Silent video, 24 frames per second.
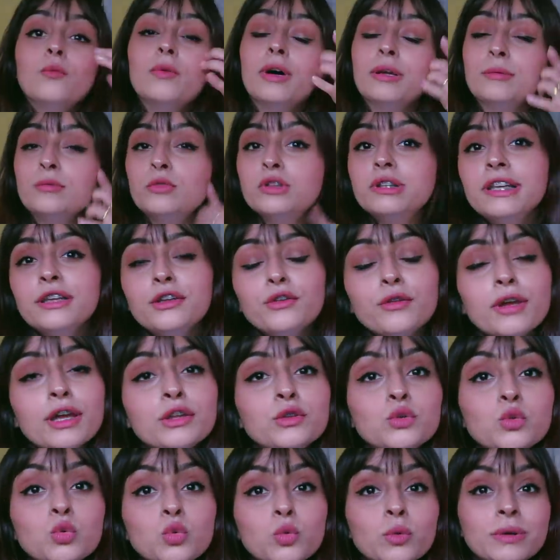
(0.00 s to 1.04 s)
One more thing you
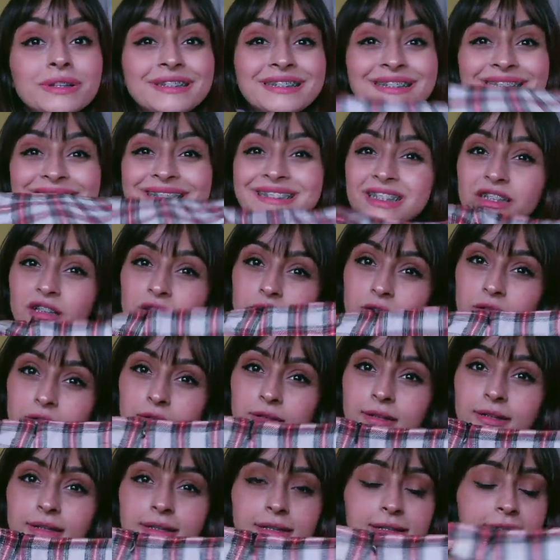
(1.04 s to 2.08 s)
can do with this
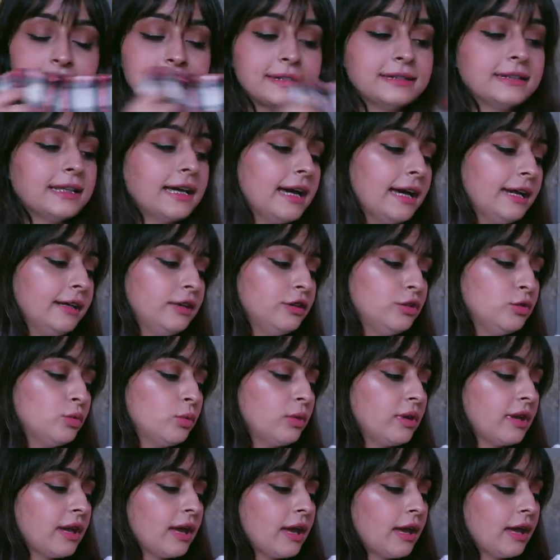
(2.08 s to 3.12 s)
skirt is that
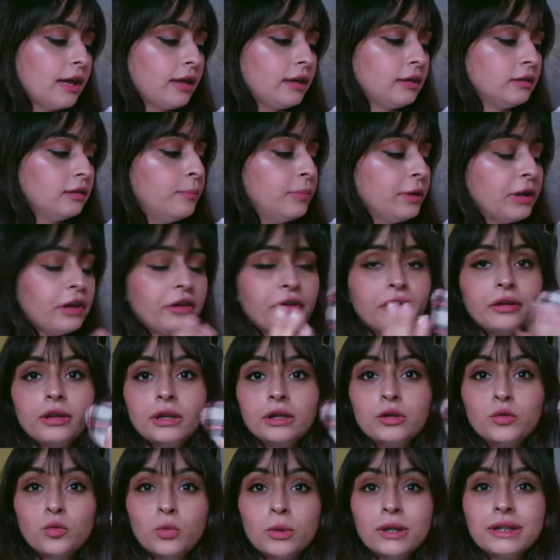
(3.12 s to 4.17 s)
you can pair
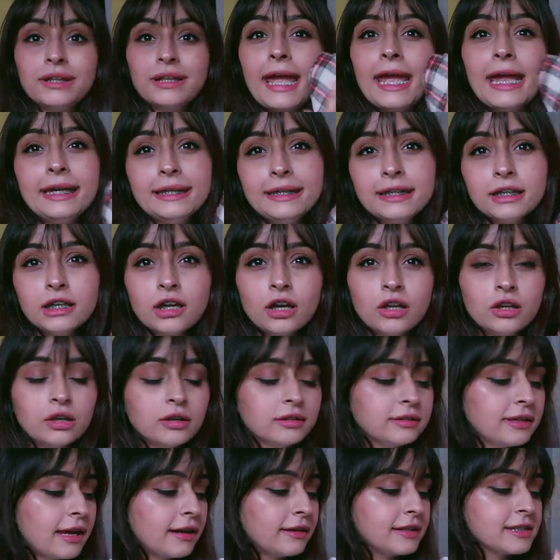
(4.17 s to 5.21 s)
it with any
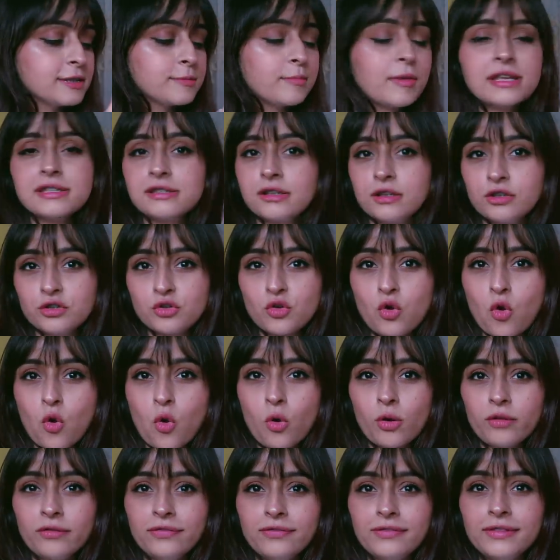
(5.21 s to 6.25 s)
color that is present
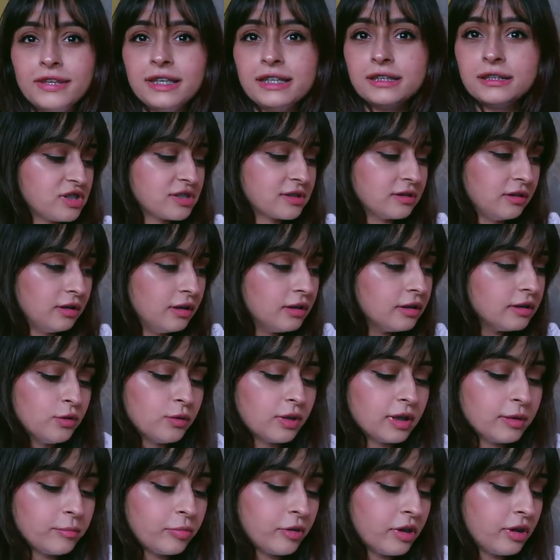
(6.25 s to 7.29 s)
on the skirt.
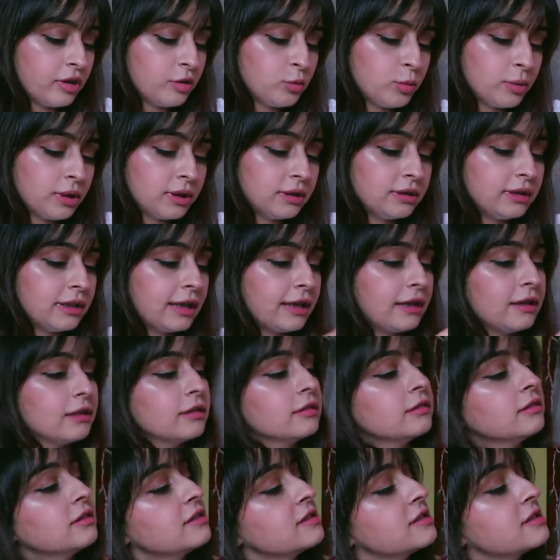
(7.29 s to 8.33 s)
You can pair it with like
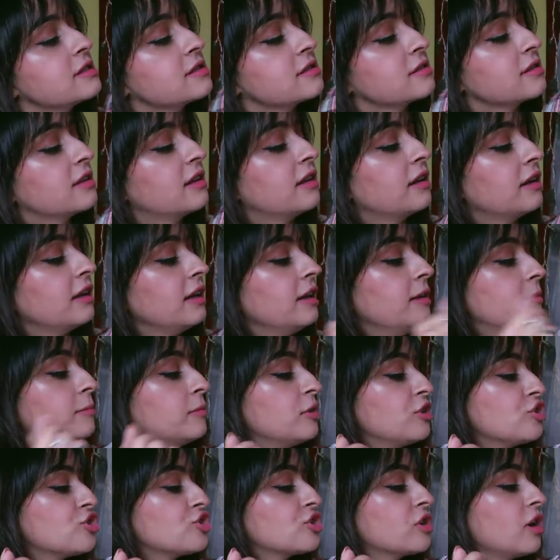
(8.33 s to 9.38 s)
this
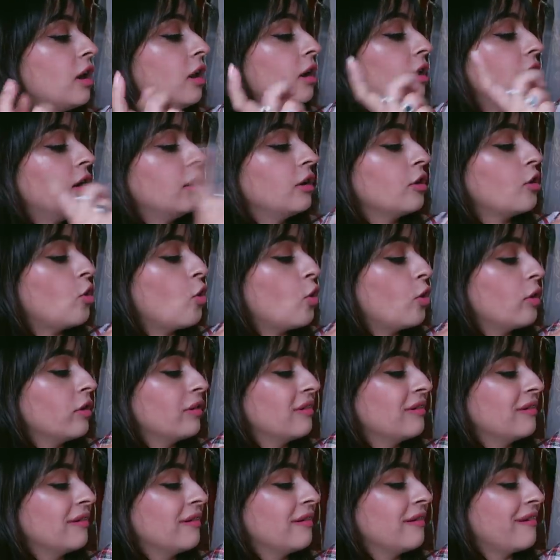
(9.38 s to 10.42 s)
creamish color or
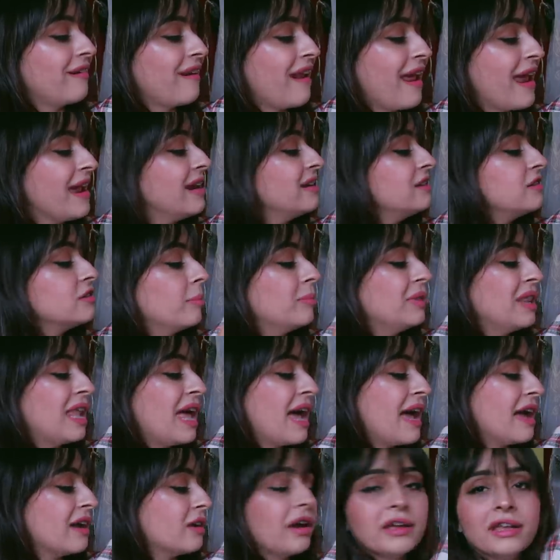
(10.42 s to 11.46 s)
red,
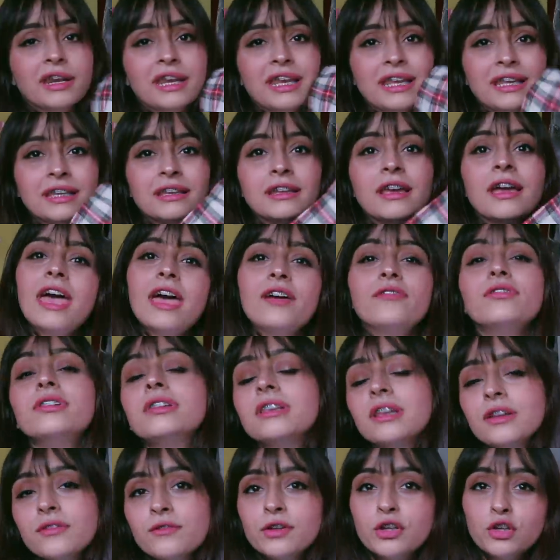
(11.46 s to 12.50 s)
black, green.
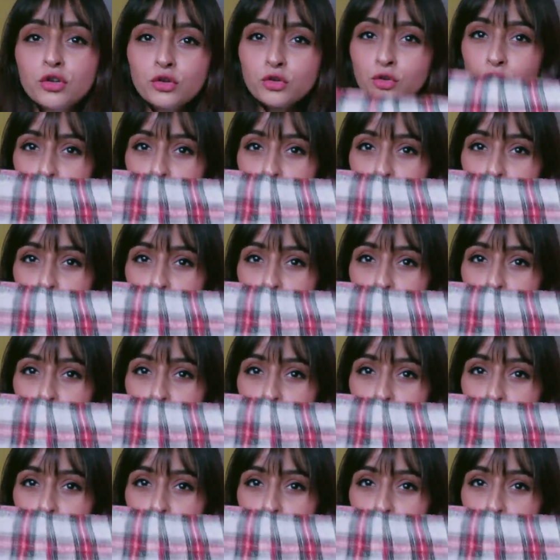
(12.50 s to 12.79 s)
Everything will look